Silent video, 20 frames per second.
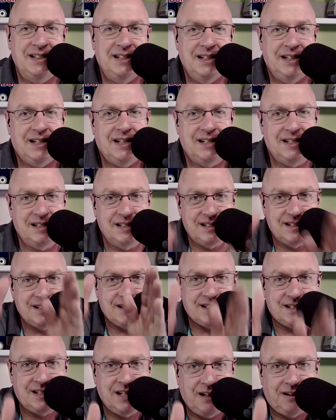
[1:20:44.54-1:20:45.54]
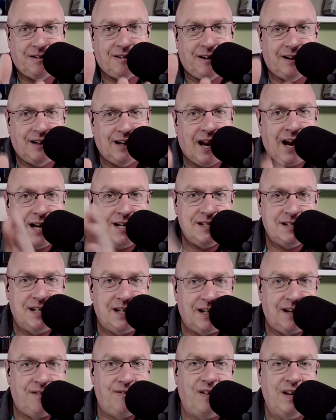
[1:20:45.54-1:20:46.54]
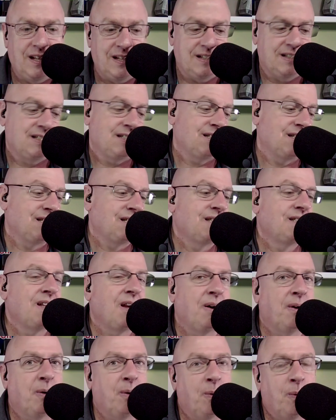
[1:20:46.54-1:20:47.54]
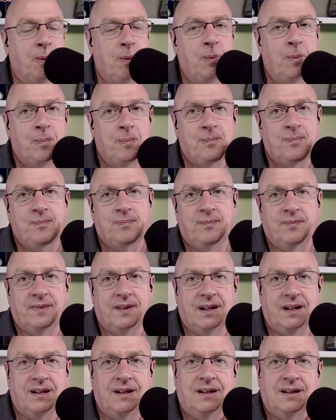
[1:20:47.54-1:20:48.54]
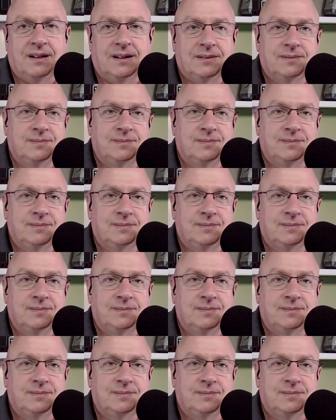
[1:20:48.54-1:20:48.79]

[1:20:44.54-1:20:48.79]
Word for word: and synchronizing events. So right, right. Yeah. Or you